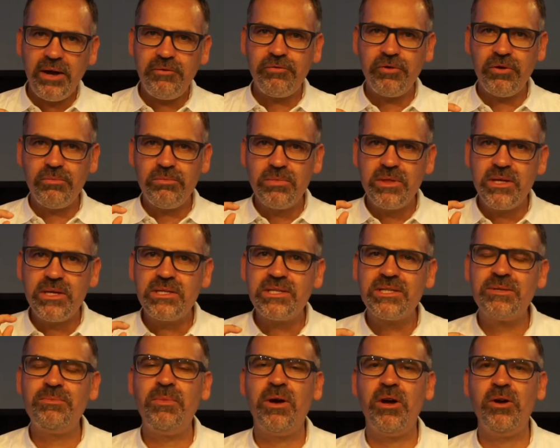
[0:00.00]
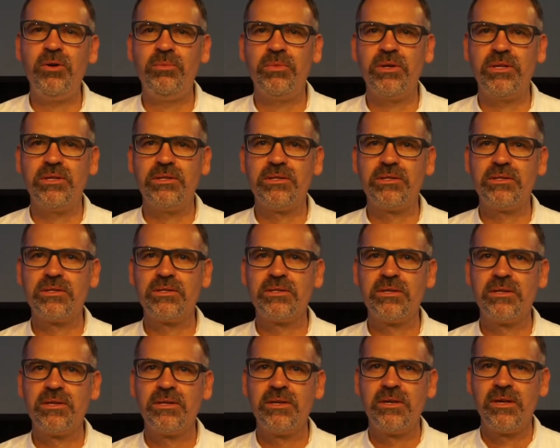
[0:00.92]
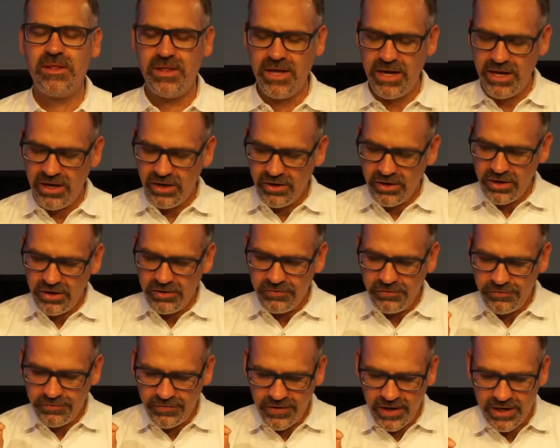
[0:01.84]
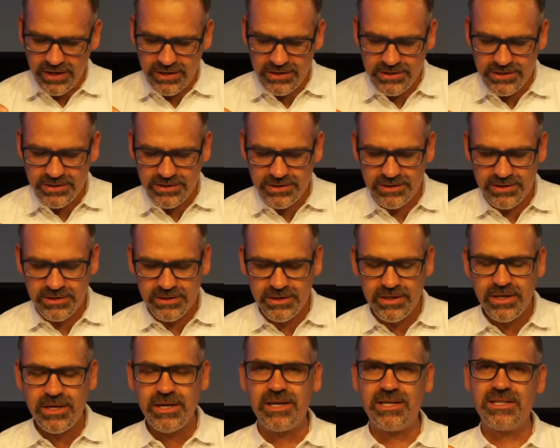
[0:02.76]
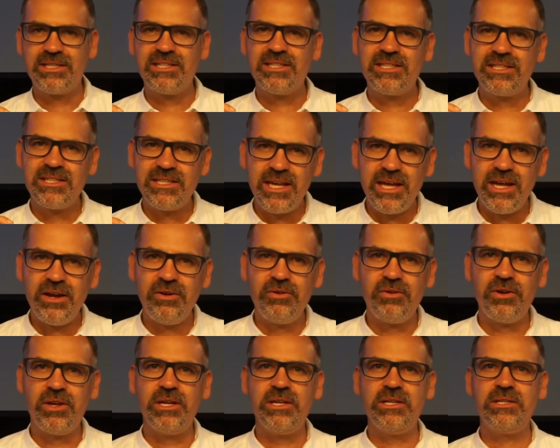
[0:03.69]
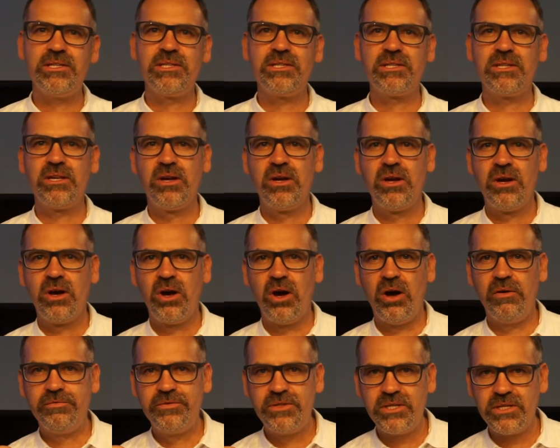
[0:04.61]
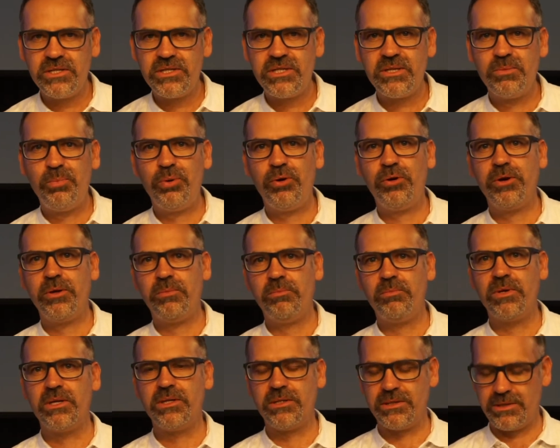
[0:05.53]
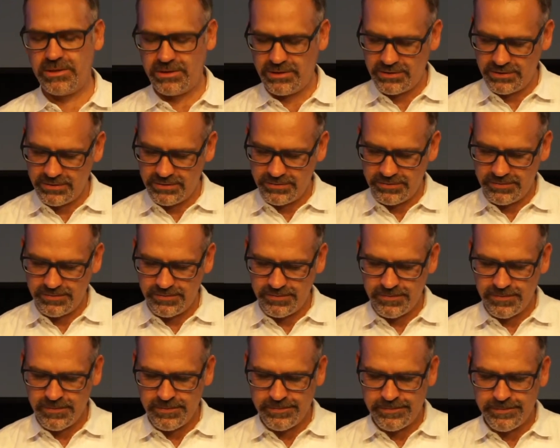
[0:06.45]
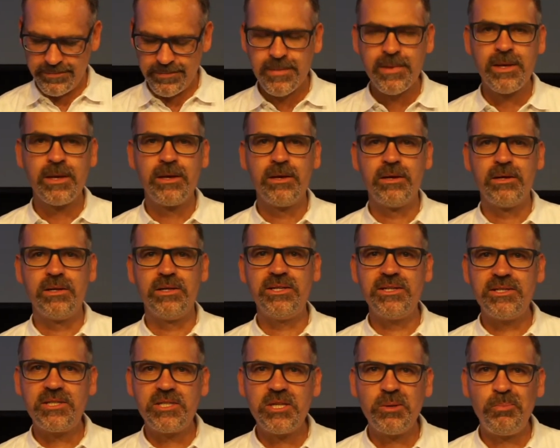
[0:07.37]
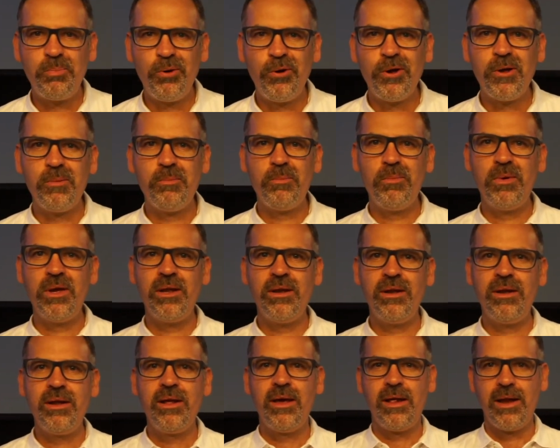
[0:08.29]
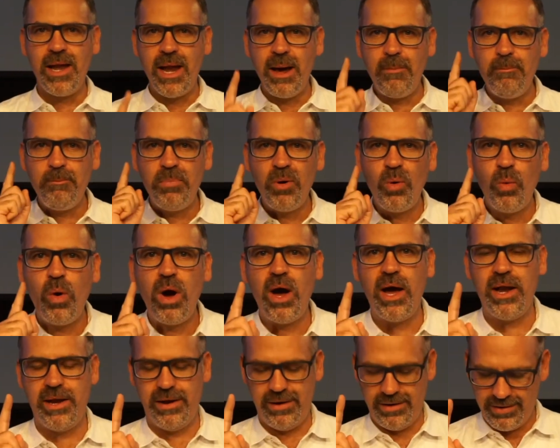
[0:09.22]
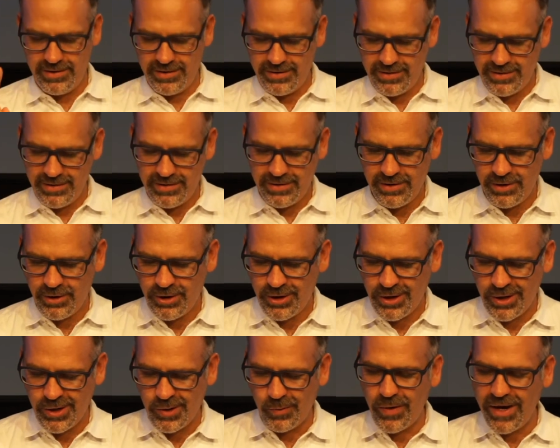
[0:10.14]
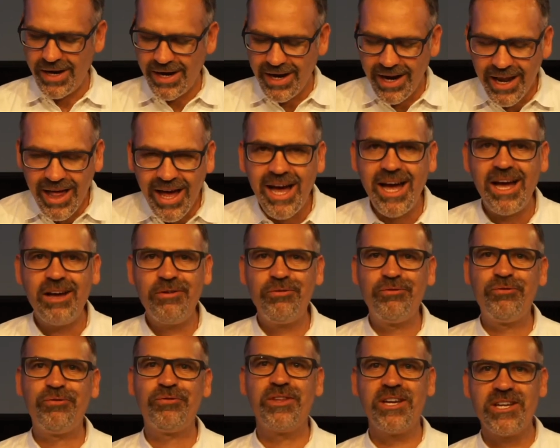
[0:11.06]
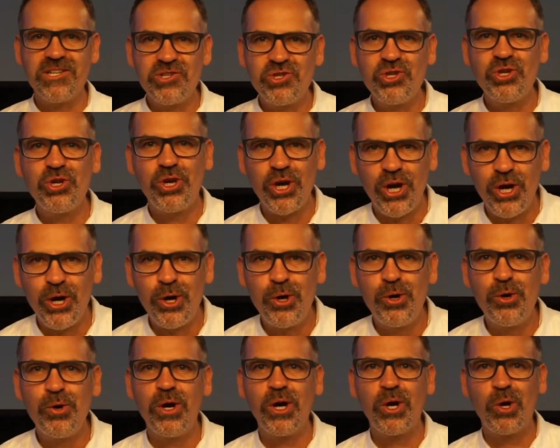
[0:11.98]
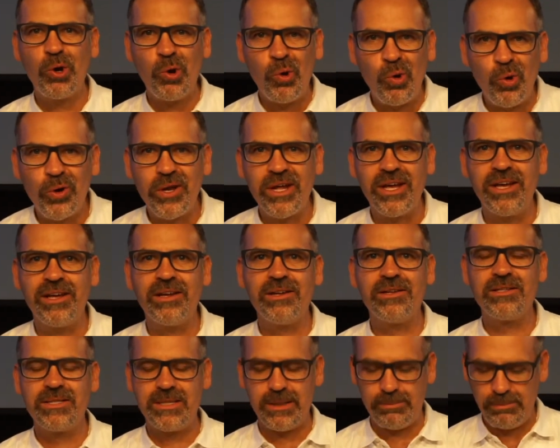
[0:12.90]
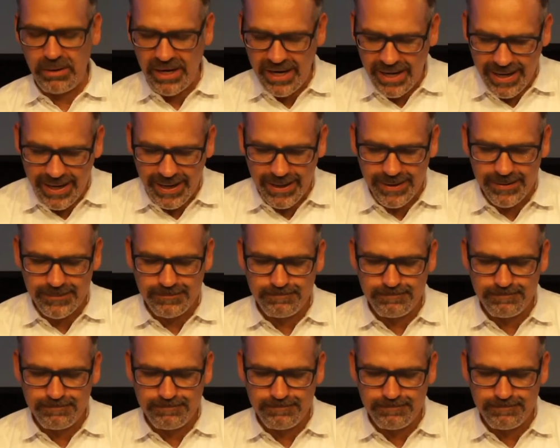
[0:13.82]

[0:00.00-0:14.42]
from this moment, they are going to face a series of disappointments. Disappointment number 1, when life doesn't go according to plan.